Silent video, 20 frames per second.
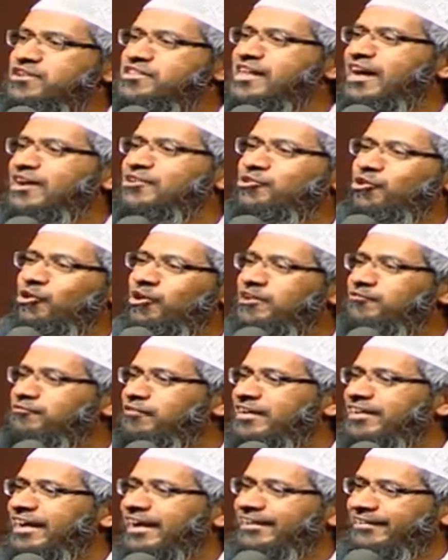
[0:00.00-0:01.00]
visa to go to
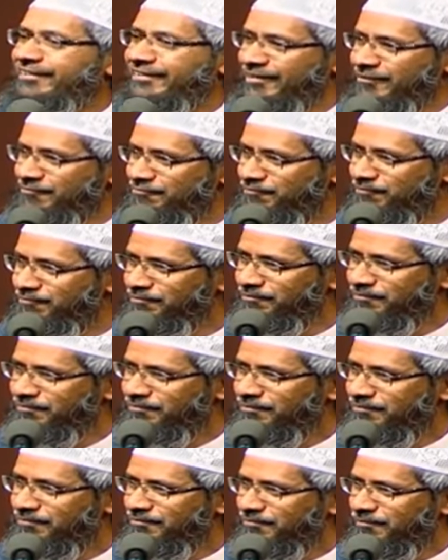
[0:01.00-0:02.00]
different countries.
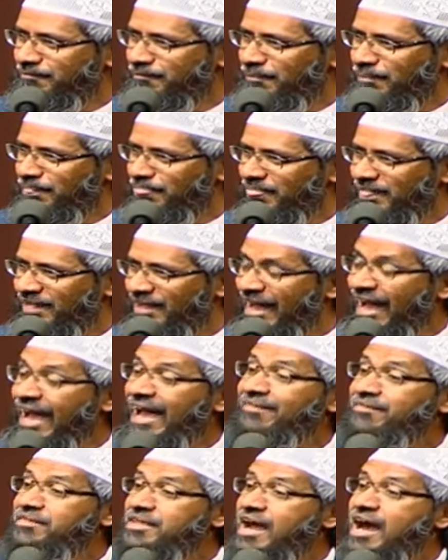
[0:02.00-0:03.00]

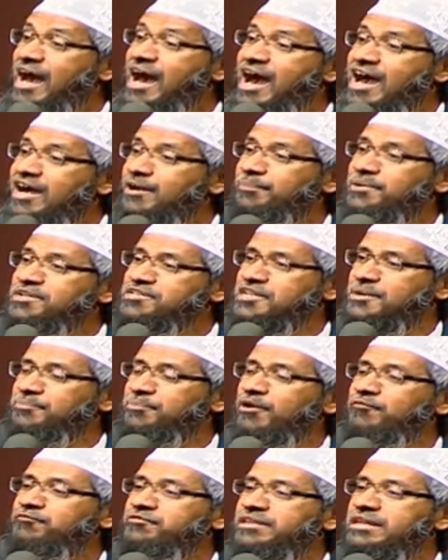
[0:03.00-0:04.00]
And the
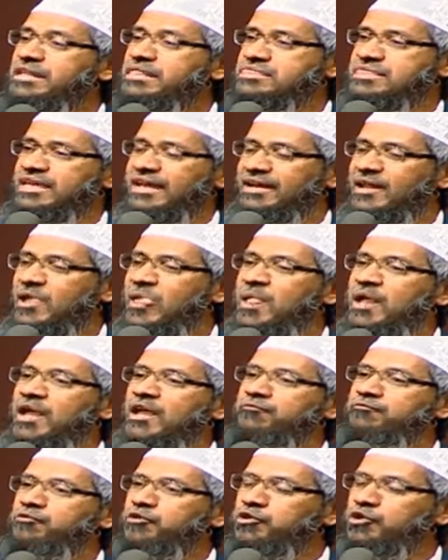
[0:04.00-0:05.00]
Archbishop of Greece said,
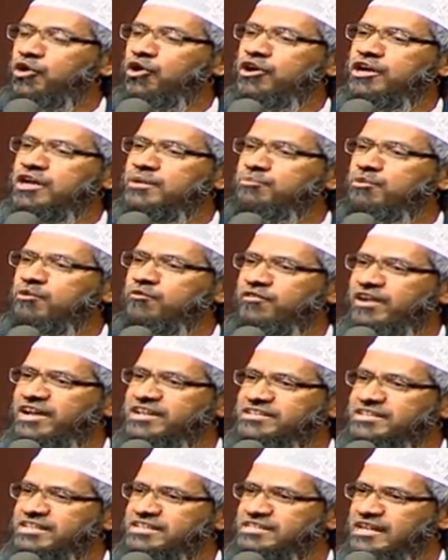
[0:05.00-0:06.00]
if you don't remove
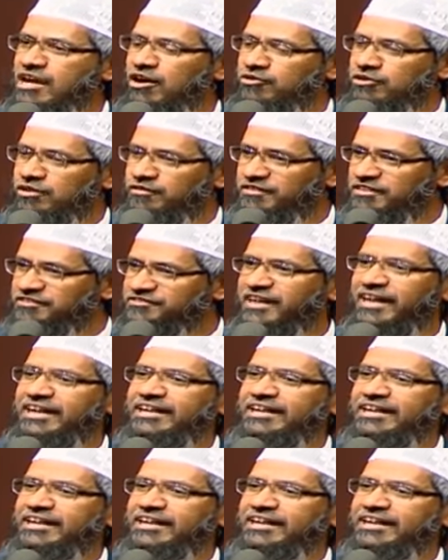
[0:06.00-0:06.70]
Rajneesh out of this